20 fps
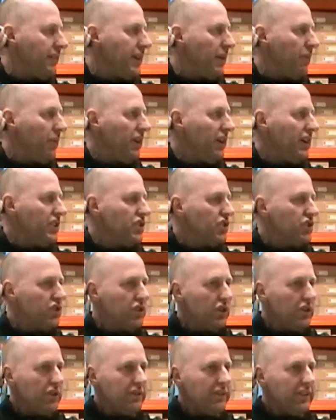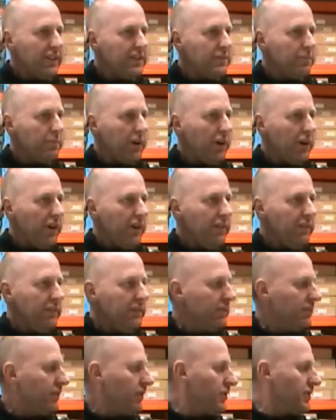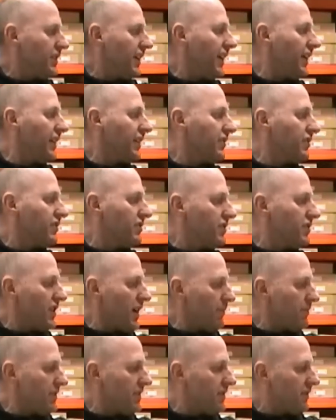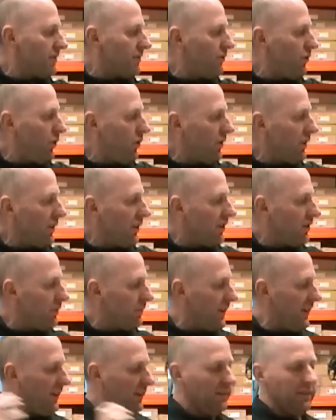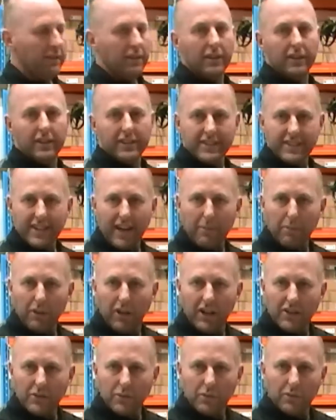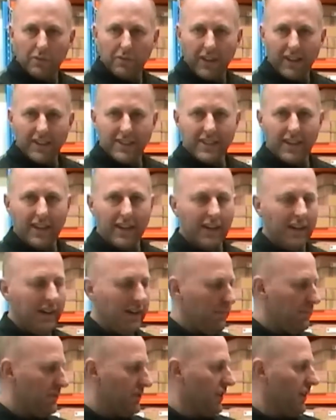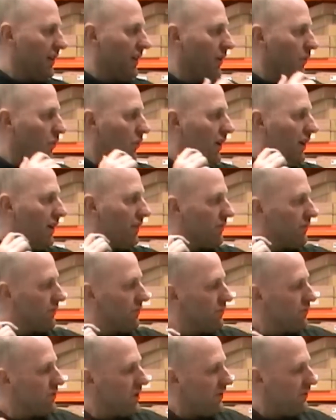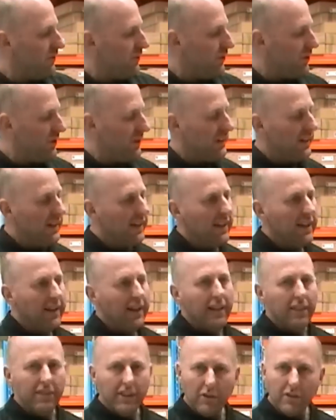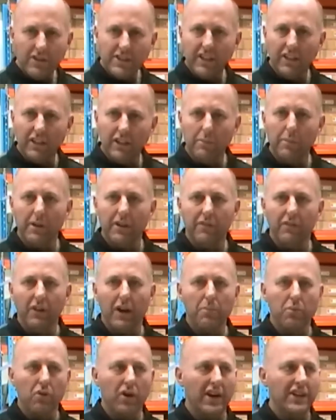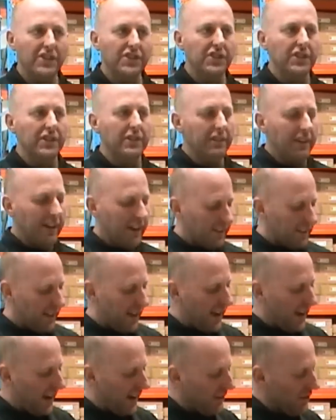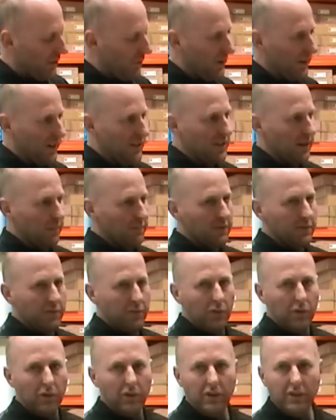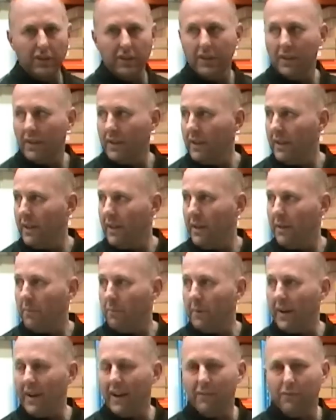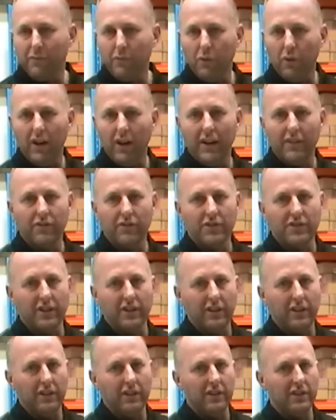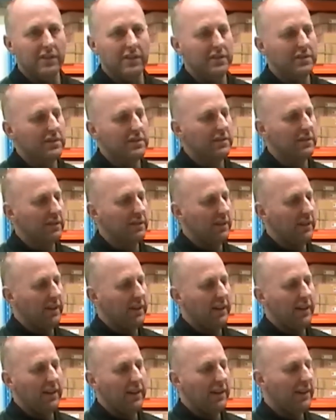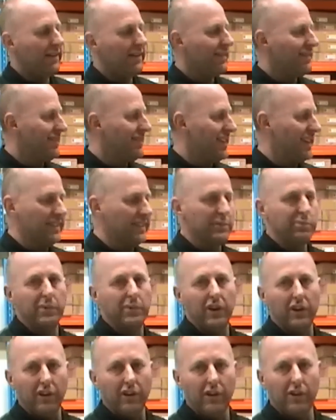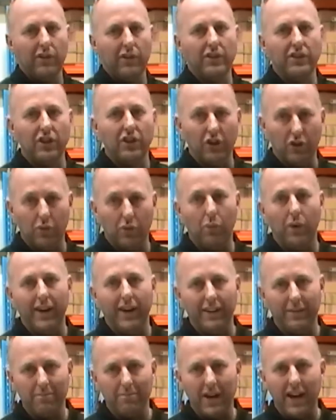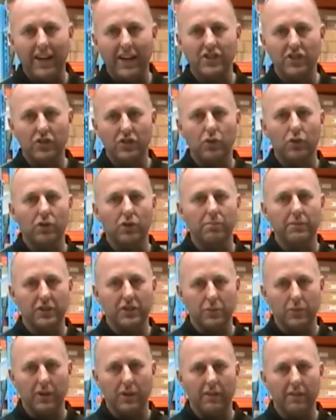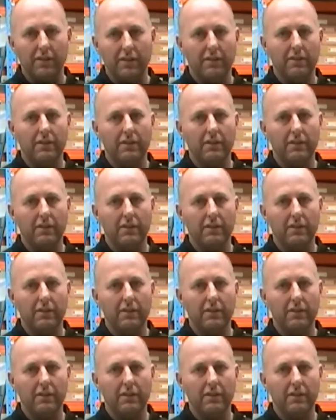Now when I shoot this bow, you'll see it jumps forward a little bit. stabilizer will fix that up so it won't roll forward. There is a little bit of vibration in the handle when it jumps forward, but at $400, this bow you could win major tournaments with.